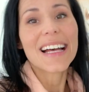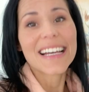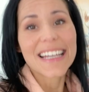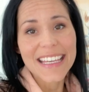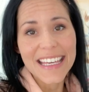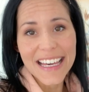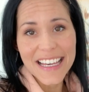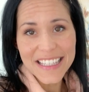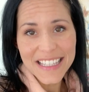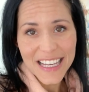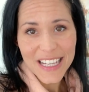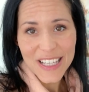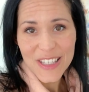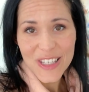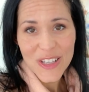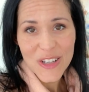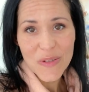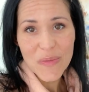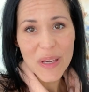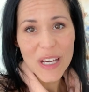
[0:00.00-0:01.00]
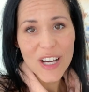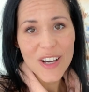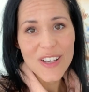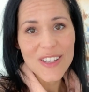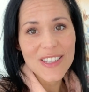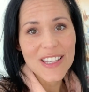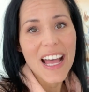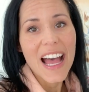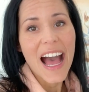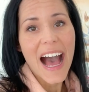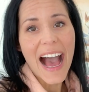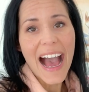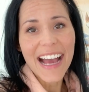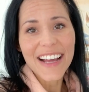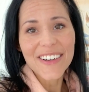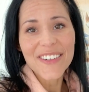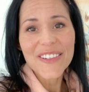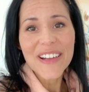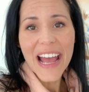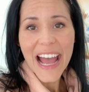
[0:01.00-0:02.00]
Yes, I do because I
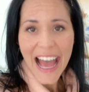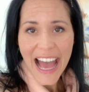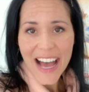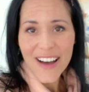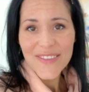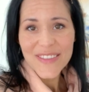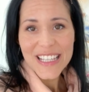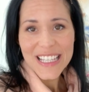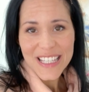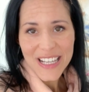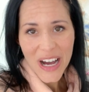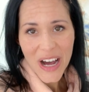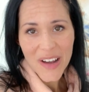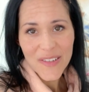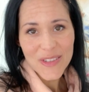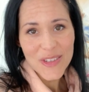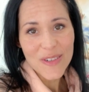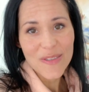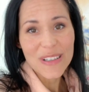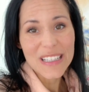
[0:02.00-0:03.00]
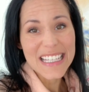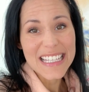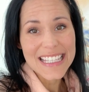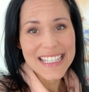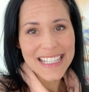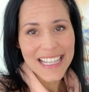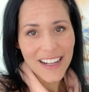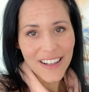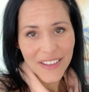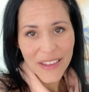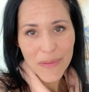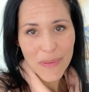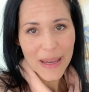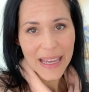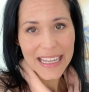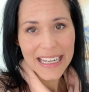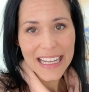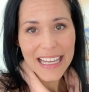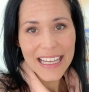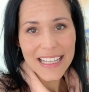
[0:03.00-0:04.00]
don't have the time to really sell the
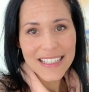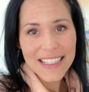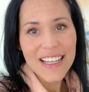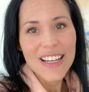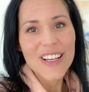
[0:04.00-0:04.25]
paintings.